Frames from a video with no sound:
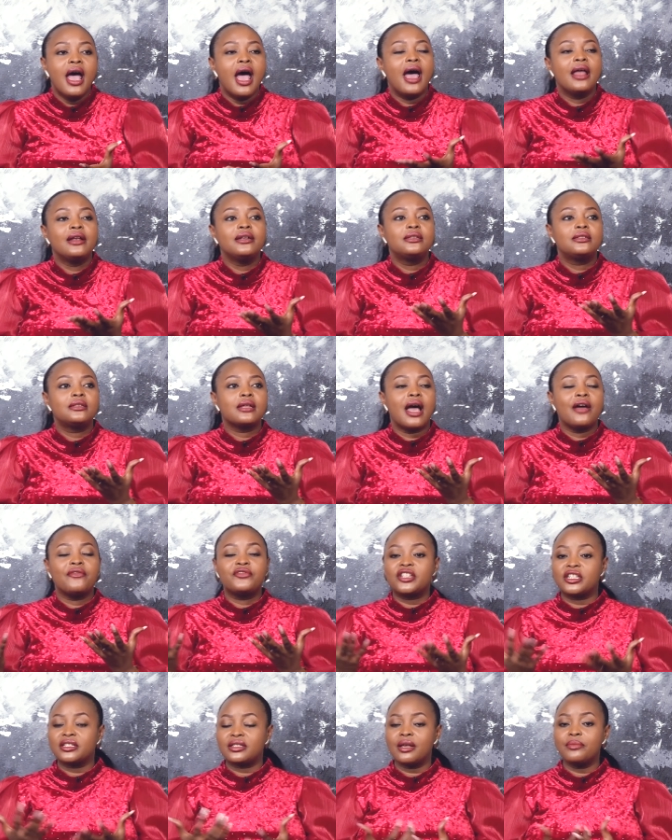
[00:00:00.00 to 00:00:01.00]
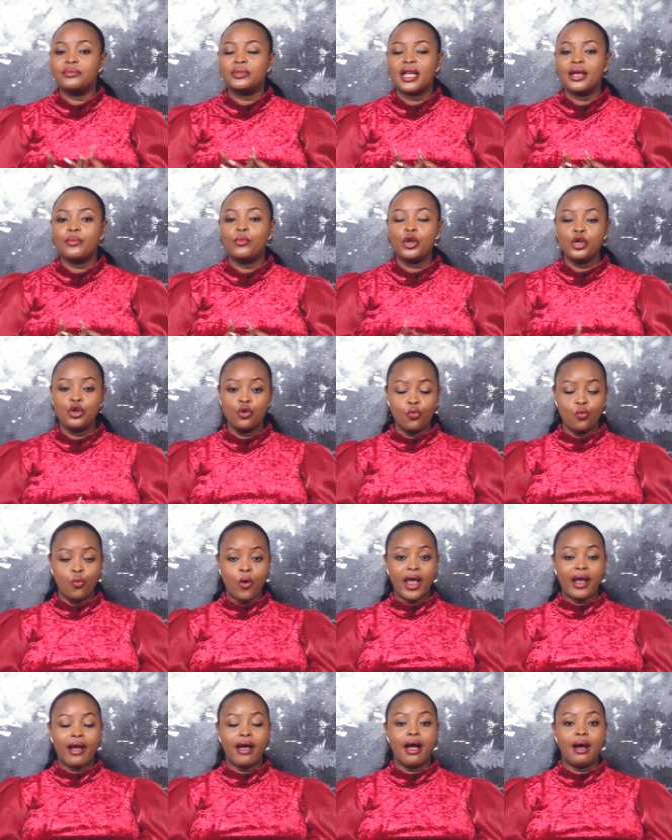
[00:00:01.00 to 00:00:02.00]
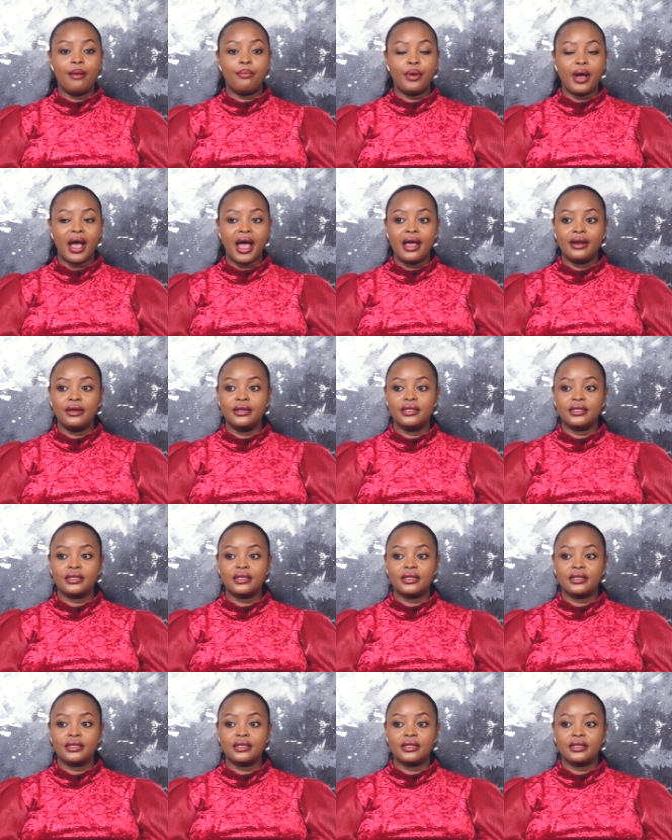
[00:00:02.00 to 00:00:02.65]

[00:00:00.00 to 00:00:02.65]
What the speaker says: and after some time when you wake up and